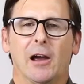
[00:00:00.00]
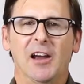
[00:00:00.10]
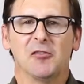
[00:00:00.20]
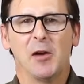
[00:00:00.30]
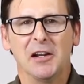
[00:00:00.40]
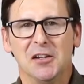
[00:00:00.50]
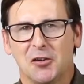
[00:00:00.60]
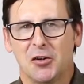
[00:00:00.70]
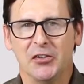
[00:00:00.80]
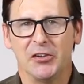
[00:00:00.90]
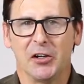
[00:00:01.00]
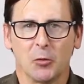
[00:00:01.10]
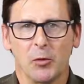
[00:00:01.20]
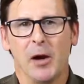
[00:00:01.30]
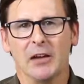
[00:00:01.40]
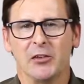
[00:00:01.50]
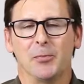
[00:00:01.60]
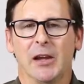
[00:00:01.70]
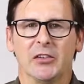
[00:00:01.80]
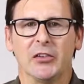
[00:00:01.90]
Hi everybody, Chris here with
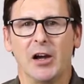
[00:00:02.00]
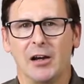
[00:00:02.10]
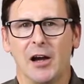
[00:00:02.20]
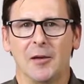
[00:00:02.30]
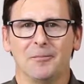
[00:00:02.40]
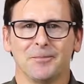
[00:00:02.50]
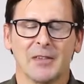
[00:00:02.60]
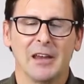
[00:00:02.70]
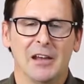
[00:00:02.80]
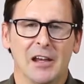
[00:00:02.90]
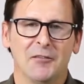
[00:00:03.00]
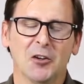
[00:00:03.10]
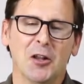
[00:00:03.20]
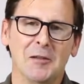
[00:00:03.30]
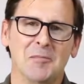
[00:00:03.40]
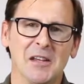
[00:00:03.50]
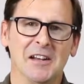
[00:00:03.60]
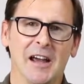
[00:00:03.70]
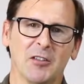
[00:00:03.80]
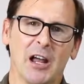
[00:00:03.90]
potsandpans.com. If you're like me
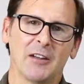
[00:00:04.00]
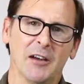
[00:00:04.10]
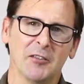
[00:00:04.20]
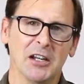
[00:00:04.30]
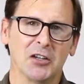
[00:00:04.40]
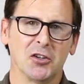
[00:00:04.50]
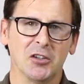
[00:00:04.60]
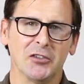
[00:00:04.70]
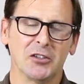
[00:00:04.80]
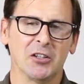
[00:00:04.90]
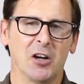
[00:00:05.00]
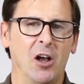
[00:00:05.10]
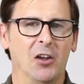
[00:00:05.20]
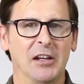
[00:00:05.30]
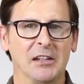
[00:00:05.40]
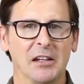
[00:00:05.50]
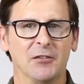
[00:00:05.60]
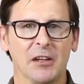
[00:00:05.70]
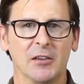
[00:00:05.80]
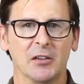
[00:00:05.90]
and have a lot of everyday cooks on your holiday
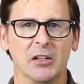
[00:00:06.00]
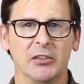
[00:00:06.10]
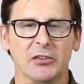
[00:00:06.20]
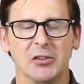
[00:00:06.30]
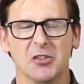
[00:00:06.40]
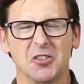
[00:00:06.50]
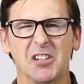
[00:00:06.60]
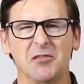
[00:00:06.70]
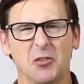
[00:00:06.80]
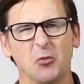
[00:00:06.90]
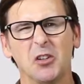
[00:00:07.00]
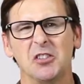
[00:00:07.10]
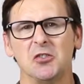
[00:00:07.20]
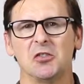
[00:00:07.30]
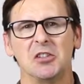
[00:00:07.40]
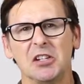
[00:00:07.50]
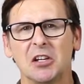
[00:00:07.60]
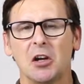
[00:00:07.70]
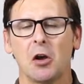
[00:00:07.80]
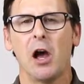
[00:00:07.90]
gift giving list, you're looking for really
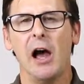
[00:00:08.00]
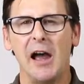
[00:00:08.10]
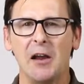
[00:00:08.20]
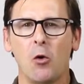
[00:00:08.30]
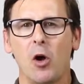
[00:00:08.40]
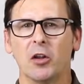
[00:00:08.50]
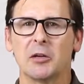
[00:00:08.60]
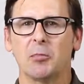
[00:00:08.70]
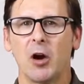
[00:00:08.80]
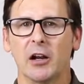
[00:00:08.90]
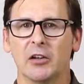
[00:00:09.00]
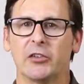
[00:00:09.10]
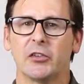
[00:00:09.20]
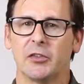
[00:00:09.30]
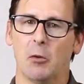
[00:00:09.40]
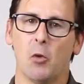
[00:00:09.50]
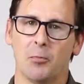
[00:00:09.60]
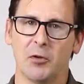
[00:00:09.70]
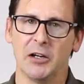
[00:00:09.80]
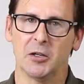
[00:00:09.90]
unique, high quality products that
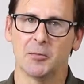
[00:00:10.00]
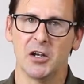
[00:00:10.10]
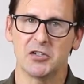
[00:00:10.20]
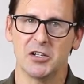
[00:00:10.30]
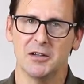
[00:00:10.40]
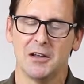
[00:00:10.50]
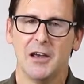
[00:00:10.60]
won't break your budget.